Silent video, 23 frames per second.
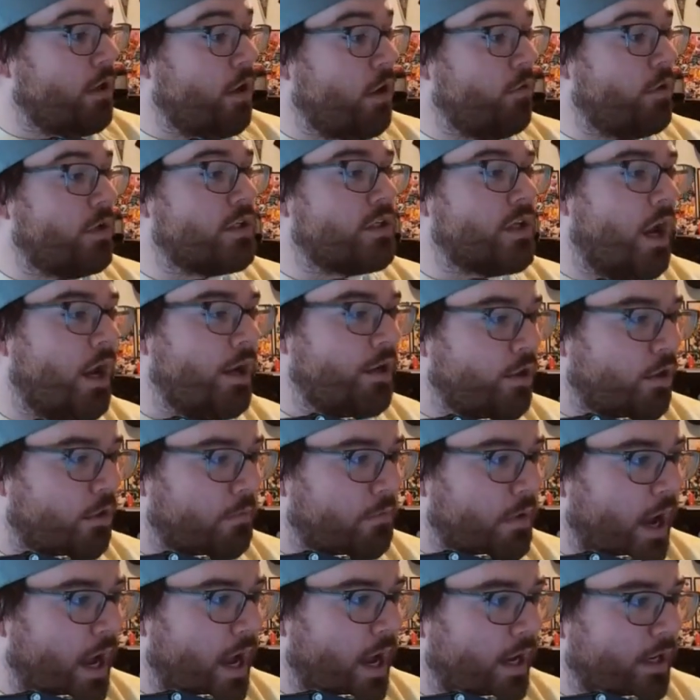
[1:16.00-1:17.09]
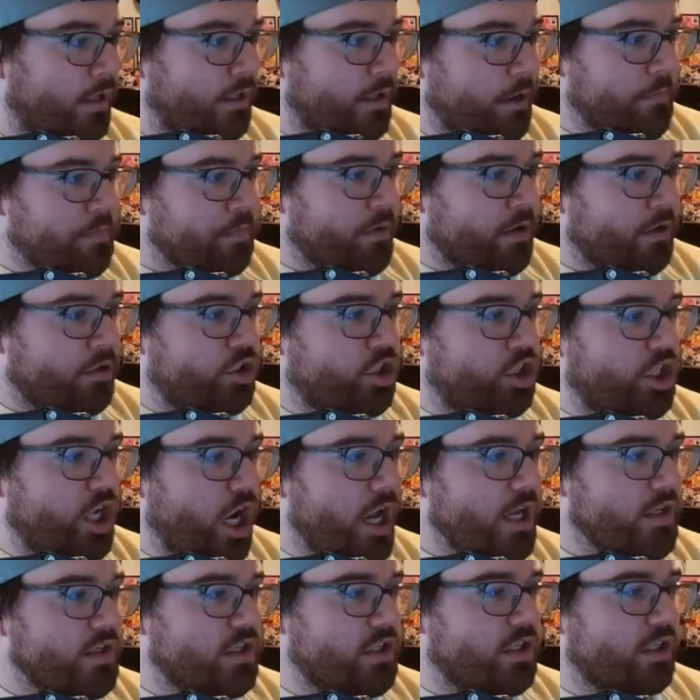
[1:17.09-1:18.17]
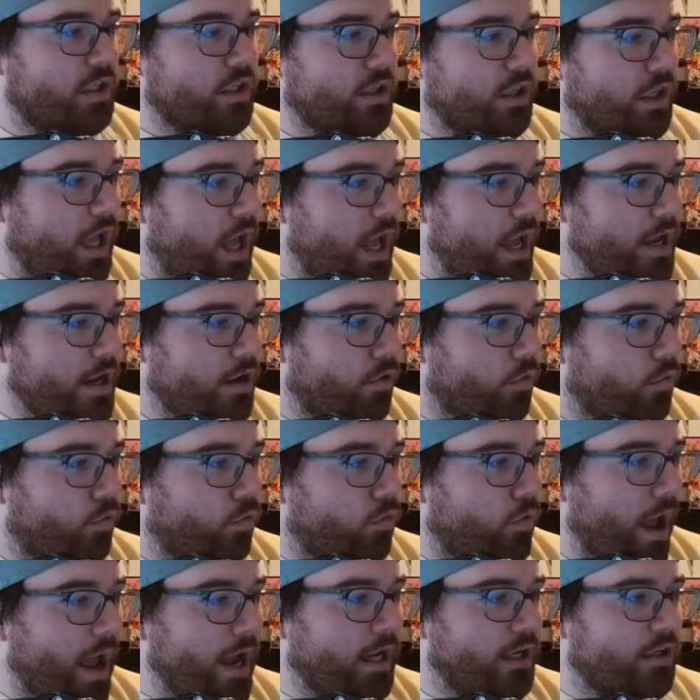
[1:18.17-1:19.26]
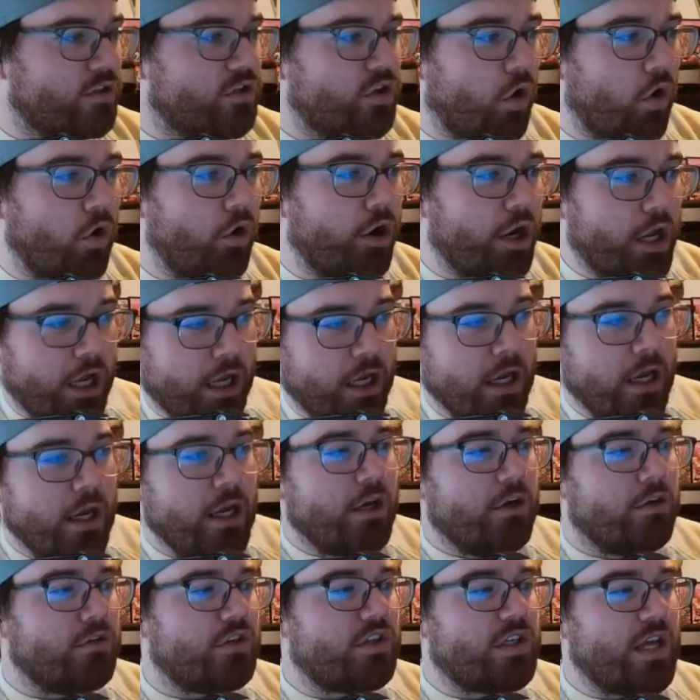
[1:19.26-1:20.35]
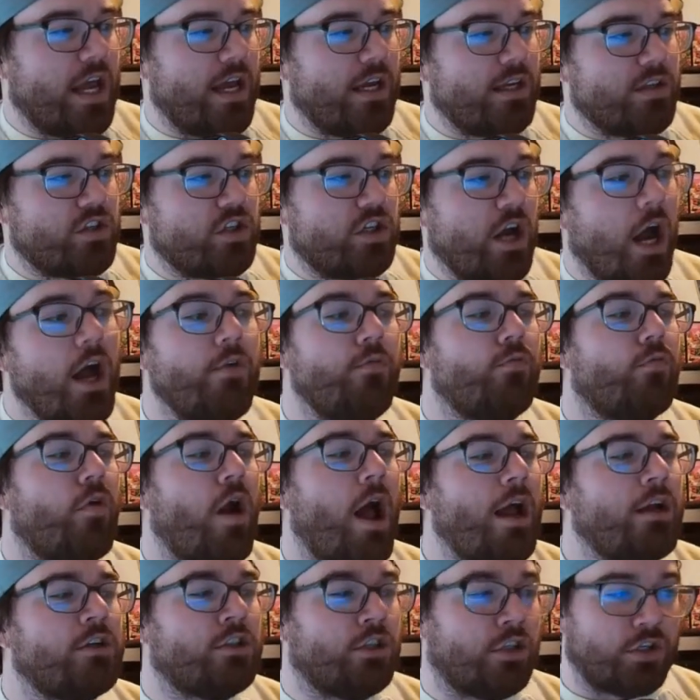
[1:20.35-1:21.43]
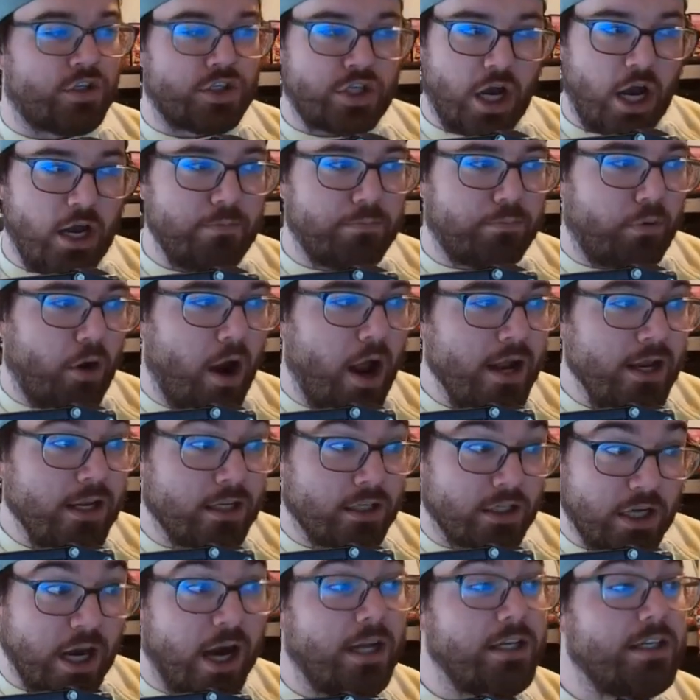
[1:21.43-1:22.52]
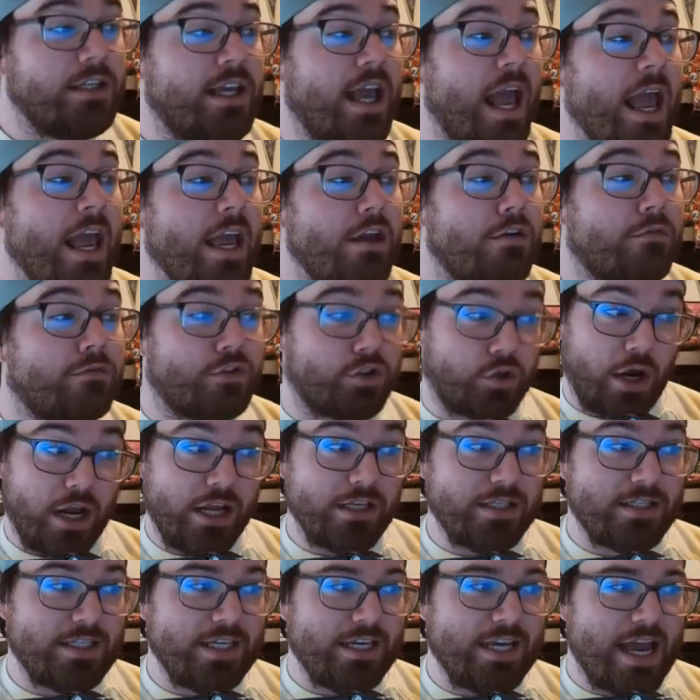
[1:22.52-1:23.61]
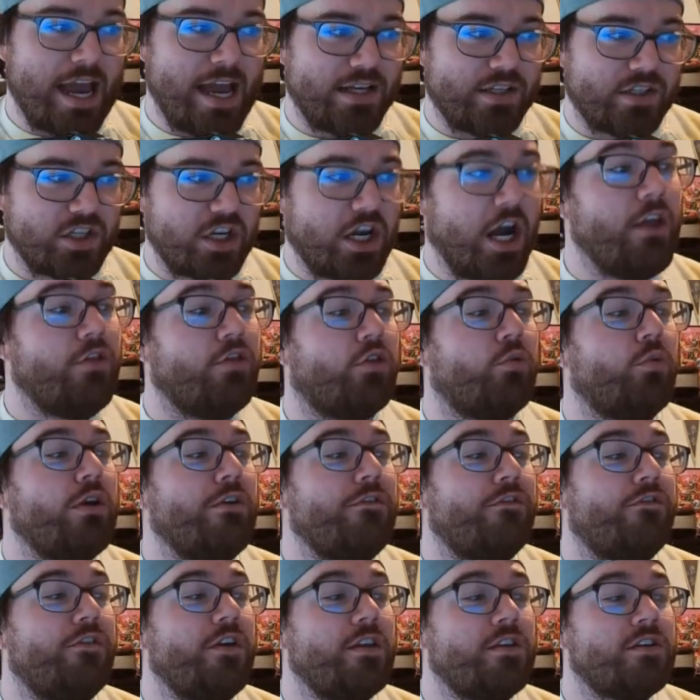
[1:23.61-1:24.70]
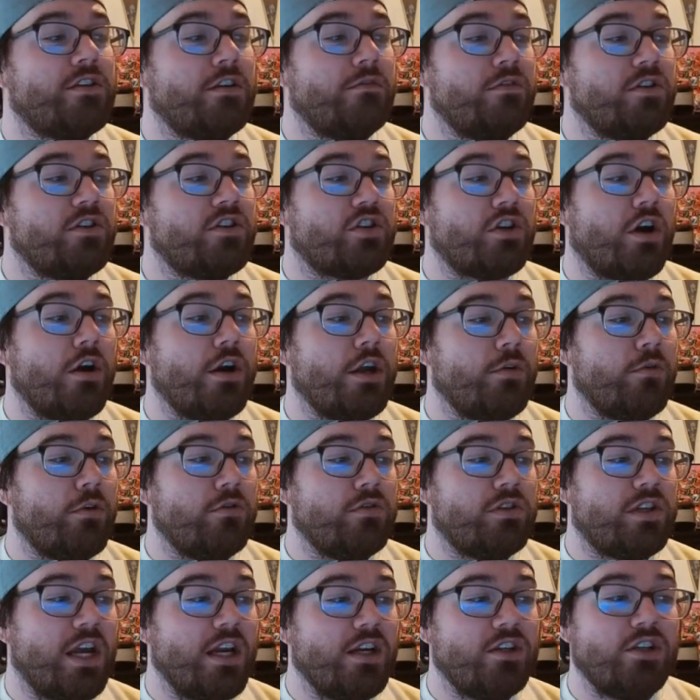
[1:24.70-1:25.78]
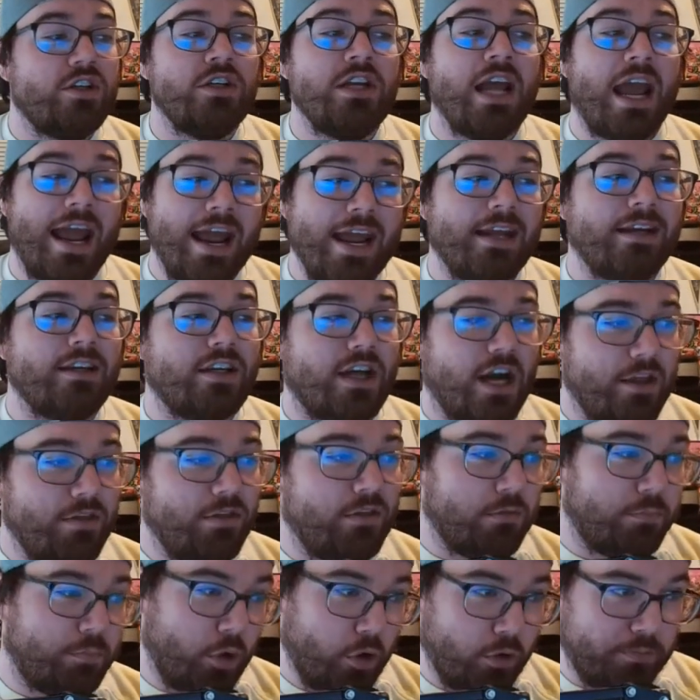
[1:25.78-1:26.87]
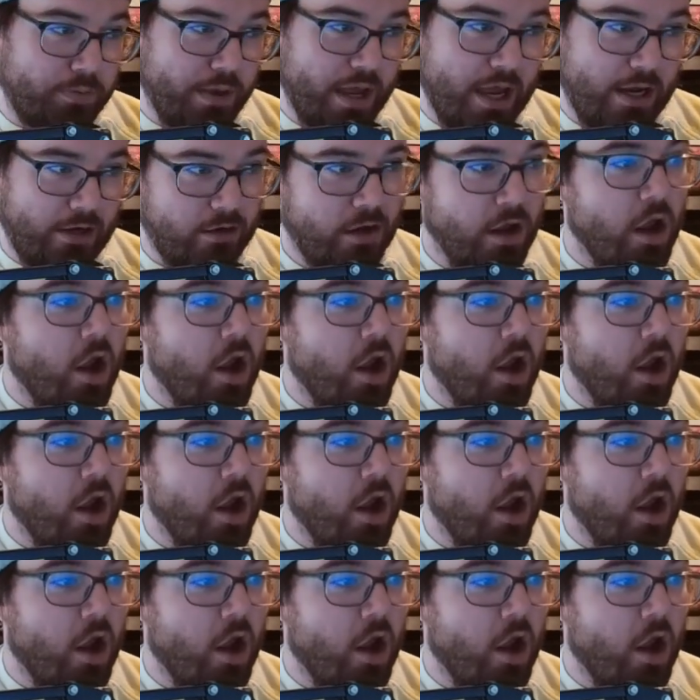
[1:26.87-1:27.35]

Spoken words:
know what's on your mind, just like Rakidori, who says, cut Rodgers, cut Bryant, cut Cave, trade Diaz, cut 3/5 of the starting rotation, and cut the bullpen.